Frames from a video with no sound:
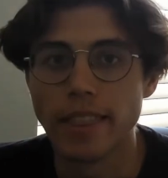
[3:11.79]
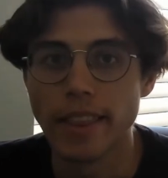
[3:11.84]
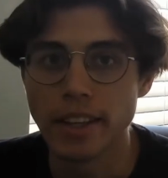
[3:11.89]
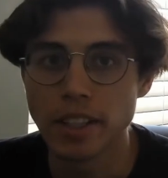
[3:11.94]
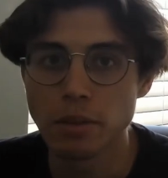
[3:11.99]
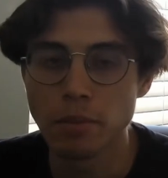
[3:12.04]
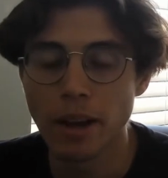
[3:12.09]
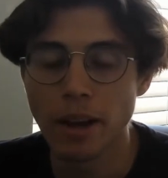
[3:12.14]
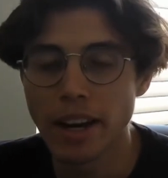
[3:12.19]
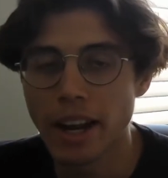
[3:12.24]

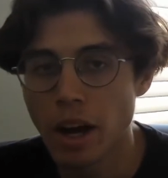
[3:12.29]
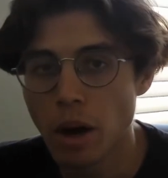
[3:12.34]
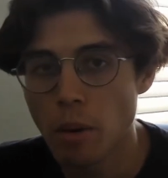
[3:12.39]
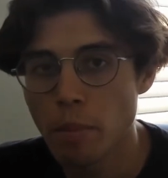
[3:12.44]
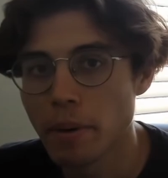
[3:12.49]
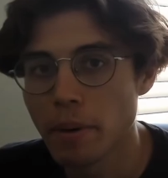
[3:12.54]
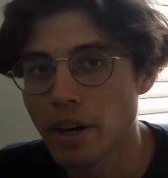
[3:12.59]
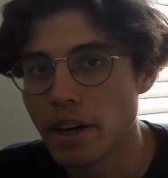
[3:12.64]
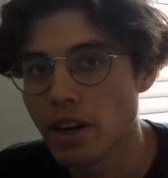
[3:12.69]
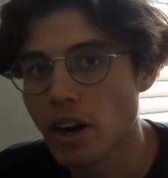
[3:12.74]
This might
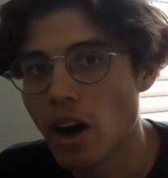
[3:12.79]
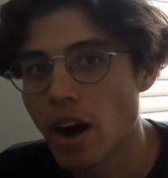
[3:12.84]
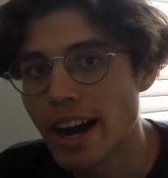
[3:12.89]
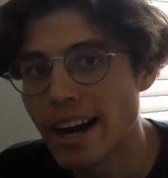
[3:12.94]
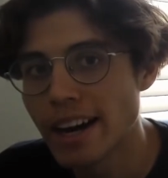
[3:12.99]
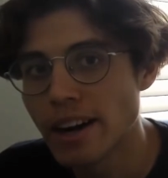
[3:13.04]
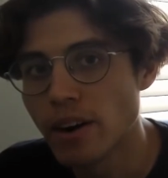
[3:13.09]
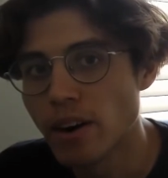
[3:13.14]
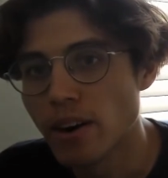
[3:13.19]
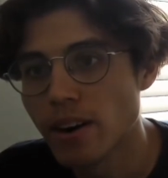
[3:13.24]
help in a
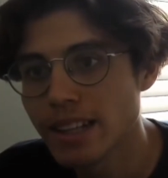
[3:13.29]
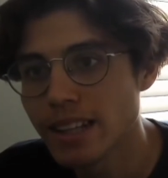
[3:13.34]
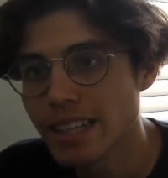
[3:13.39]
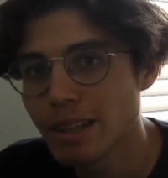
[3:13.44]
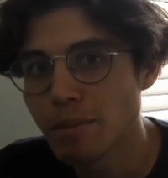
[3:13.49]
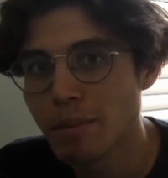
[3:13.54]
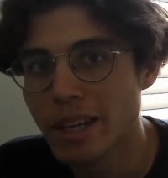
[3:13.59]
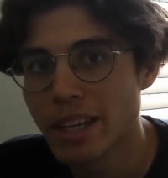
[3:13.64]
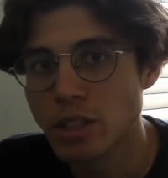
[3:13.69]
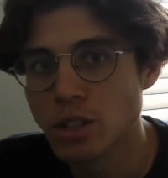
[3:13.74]
higher ollie
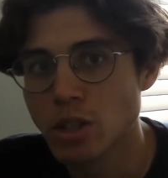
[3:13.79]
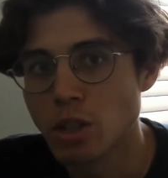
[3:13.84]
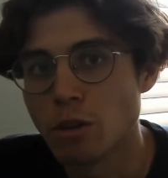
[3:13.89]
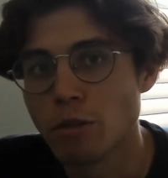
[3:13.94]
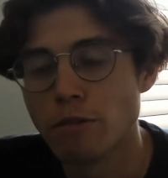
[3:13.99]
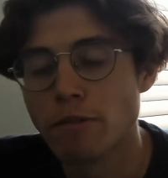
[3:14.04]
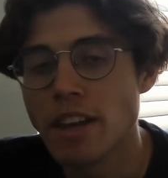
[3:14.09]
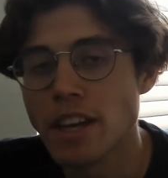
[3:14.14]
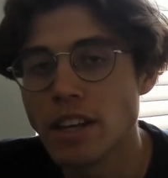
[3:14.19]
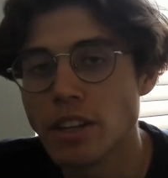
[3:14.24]
because your
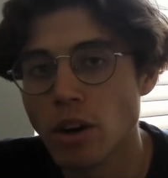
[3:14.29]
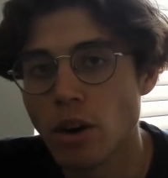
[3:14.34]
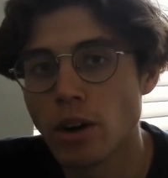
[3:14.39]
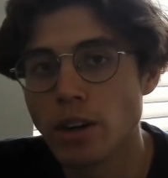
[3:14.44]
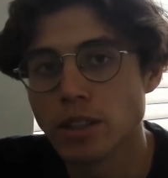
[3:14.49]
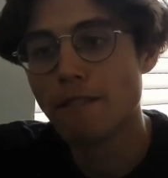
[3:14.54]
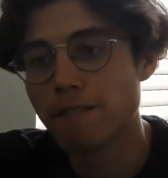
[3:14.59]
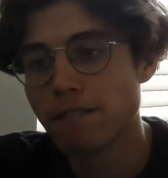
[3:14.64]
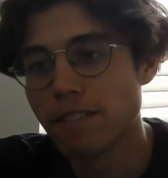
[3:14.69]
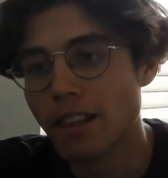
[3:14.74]
feet
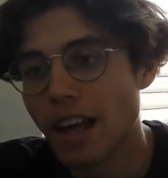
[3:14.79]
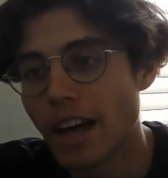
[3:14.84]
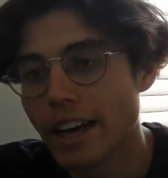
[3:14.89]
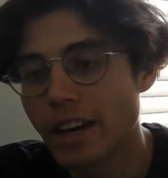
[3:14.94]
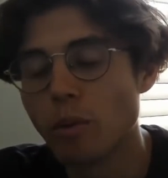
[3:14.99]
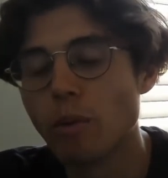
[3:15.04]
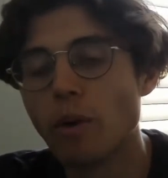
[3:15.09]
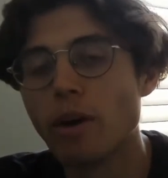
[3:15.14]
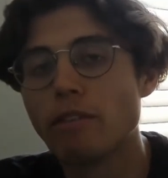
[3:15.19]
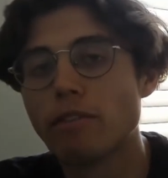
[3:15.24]
aren't flying
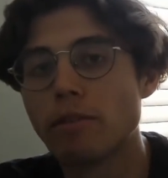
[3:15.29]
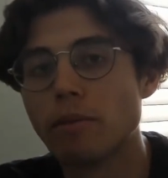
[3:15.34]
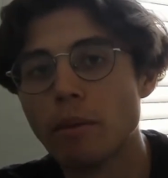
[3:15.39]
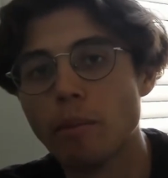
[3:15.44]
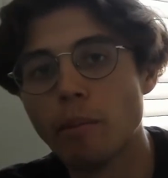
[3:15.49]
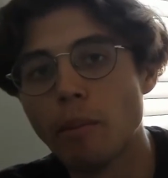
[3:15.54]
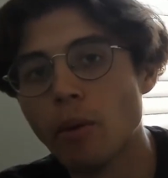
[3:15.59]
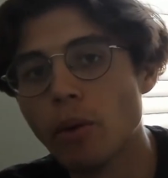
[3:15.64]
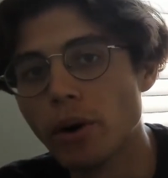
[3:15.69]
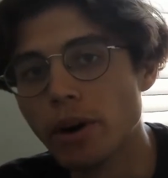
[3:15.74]
away from the
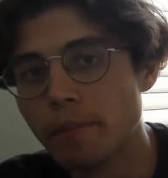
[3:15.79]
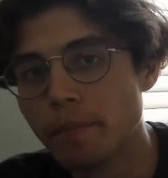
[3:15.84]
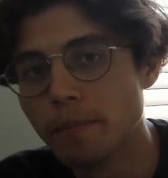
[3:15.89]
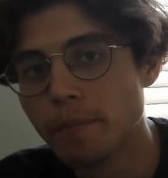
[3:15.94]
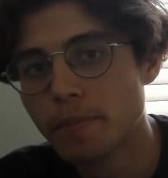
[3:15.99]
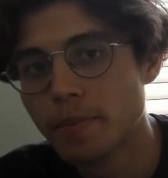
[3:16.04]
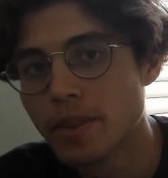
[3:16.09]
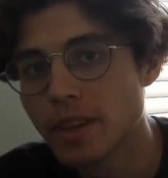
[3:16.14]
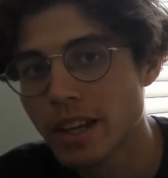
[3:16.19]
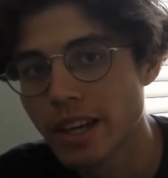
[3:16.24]
board,
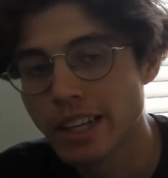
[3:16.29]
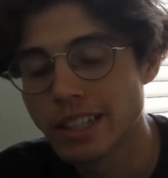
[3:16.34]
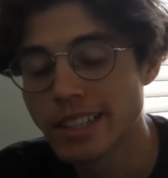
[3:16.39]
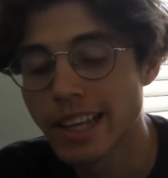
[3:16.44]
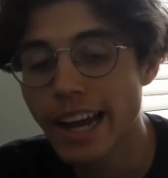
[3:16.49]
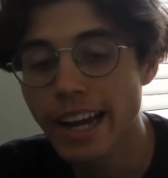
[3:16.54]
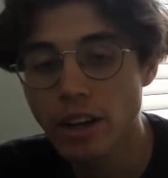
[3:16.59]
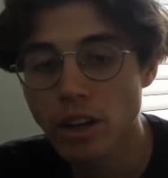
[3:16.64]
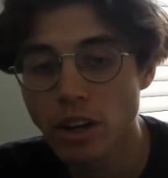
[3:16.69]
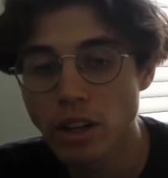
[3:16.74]
because
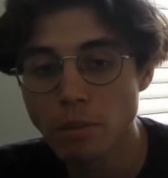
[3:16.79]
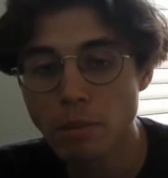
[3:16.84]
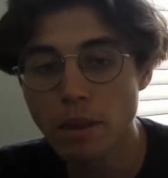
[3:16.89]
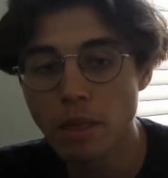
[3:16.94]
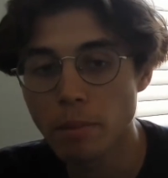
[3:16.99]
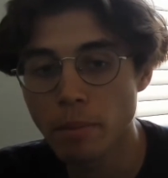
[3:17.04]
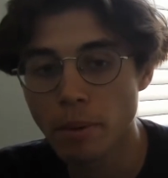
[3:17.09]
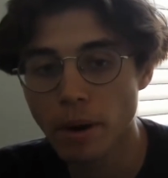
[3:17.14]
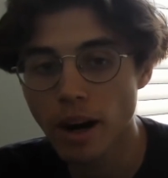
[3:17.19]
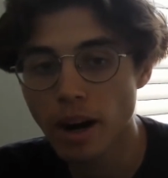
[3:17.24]
that could be
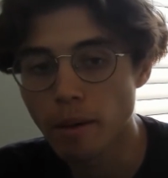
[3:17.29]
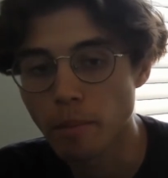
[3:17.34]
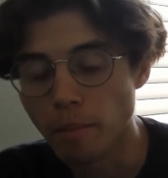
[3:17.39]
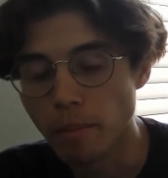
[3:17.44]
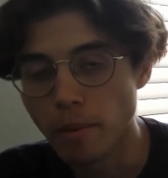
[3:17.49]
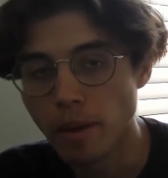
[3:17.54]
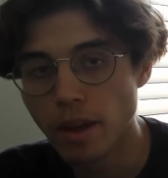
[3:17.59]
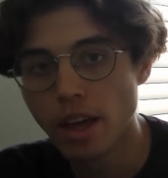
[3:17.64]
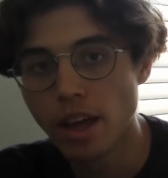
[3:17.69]
the problem.